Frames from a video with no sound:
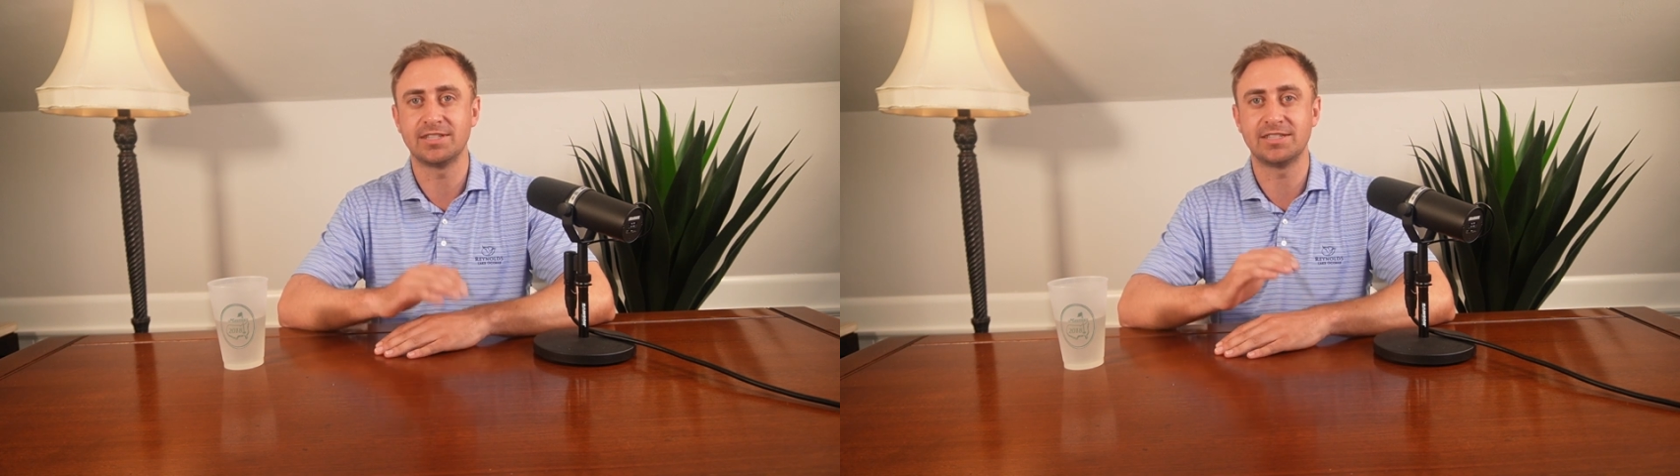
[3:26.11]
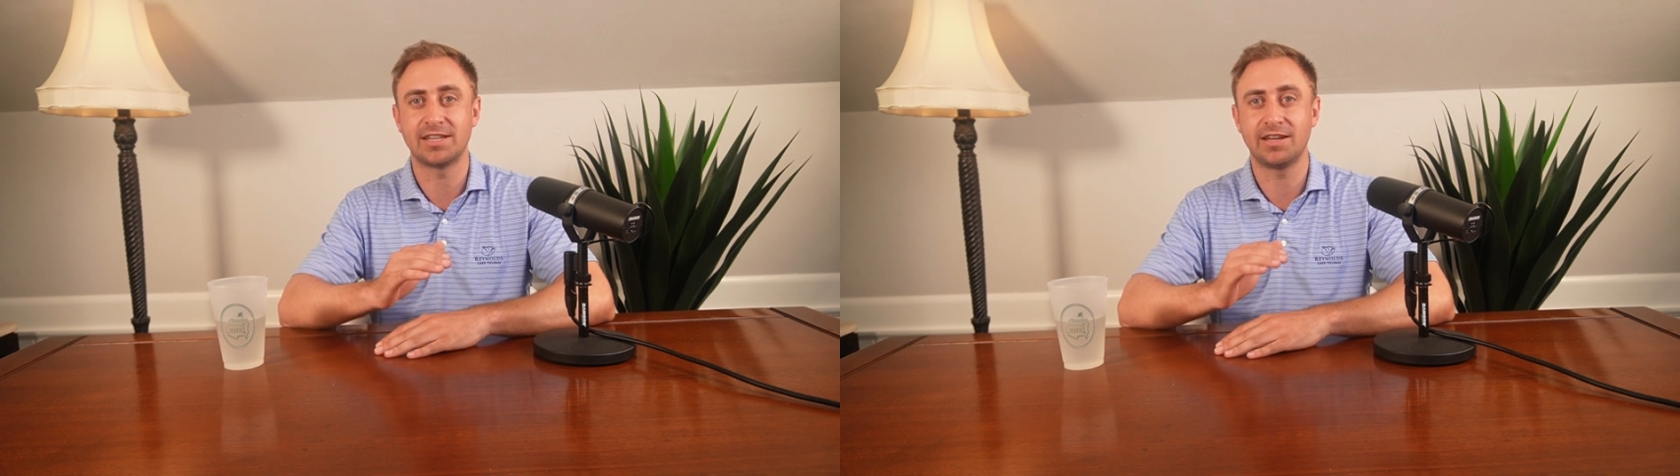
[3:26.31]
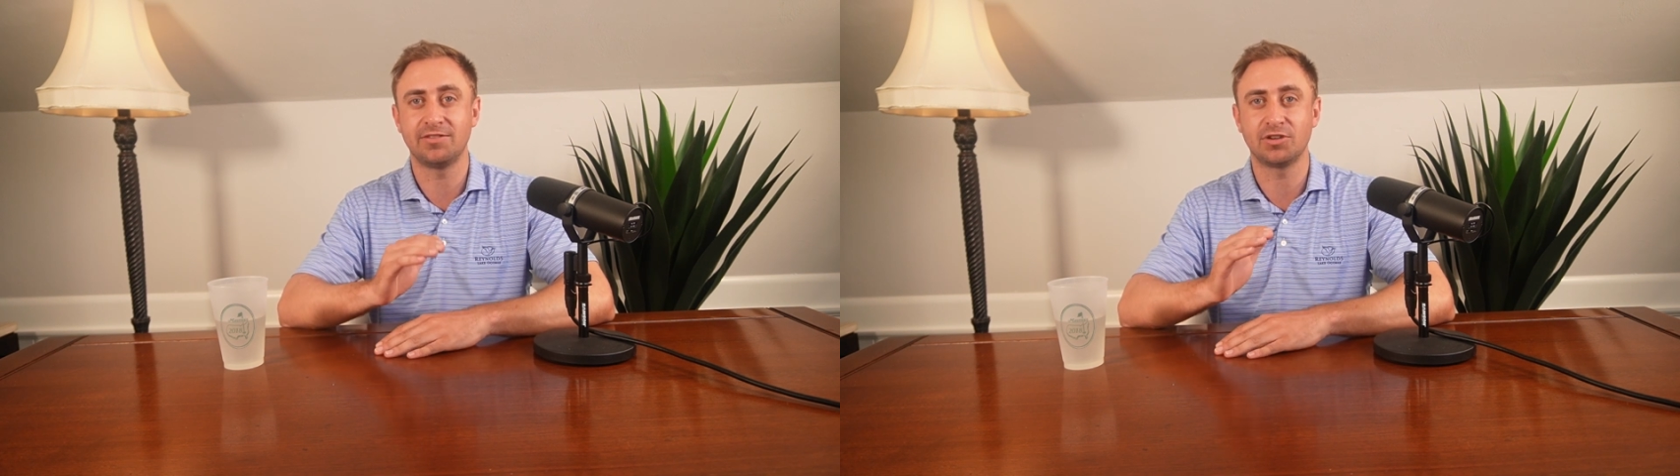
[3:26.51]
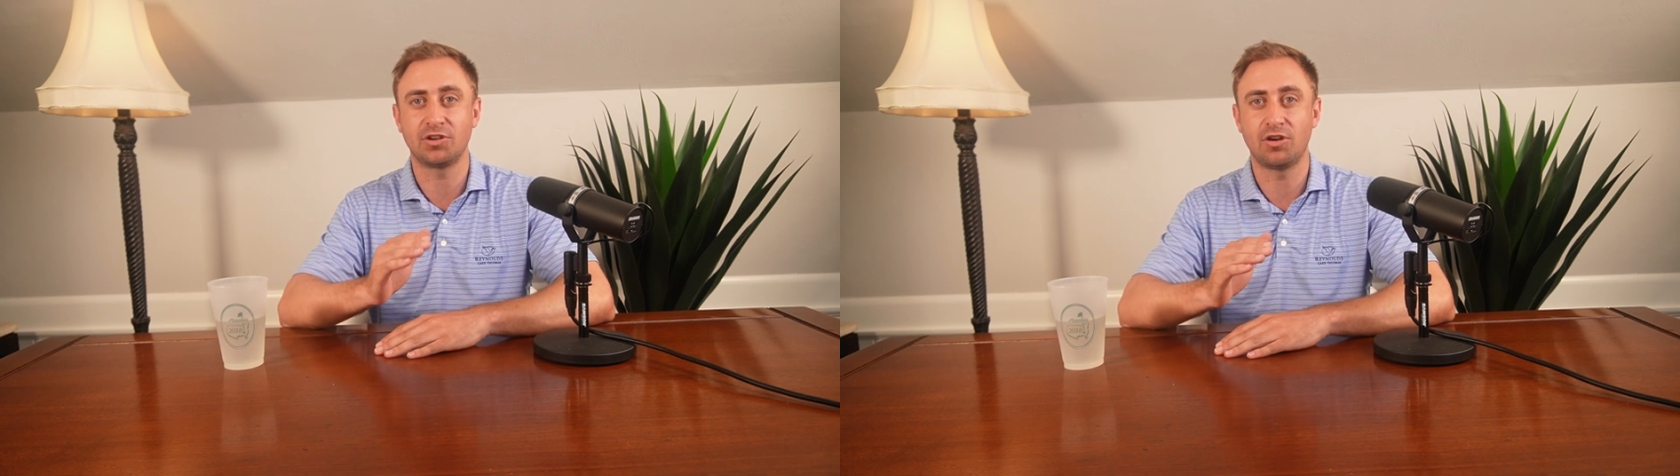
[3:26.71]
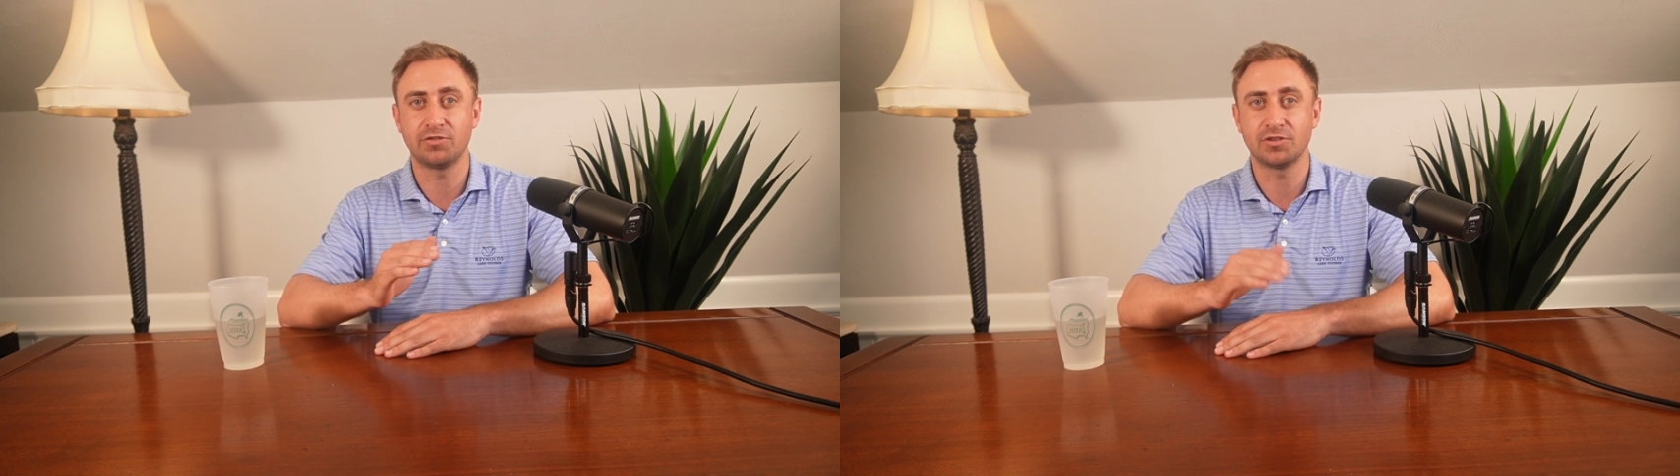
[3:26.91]
designed for
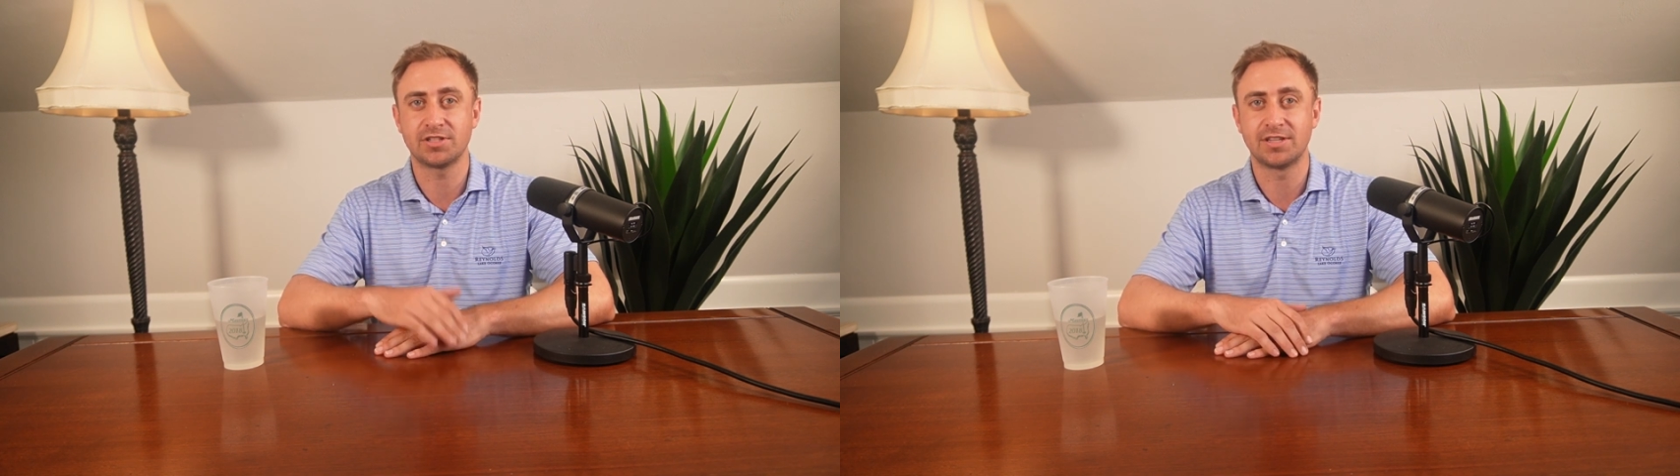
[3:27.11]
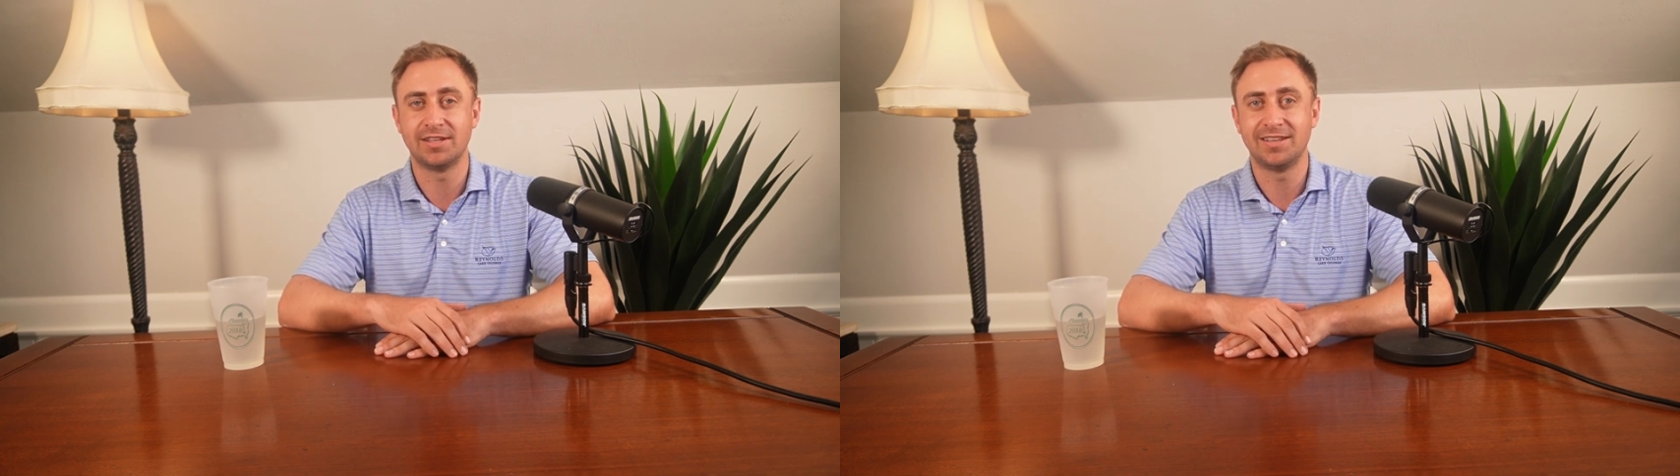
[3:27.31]
golfers.